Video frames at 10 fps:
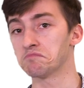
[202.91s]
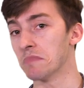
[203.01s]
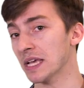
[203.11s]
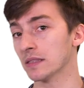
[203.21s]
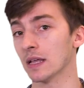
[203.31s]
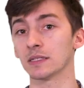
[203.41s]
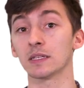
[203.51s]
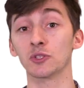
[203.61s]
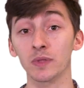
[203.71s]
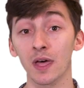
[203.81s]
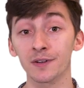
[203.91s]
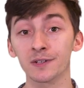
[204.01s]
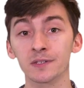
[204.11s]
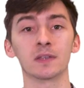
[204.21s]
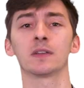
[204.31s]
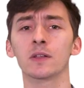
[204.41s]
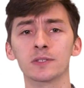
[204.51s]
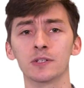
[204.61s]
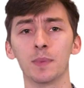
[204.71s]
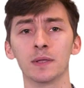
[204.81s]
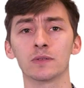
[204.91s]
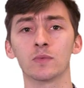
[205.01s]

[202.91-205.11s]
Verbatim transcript: makes less sense with others, and it also depends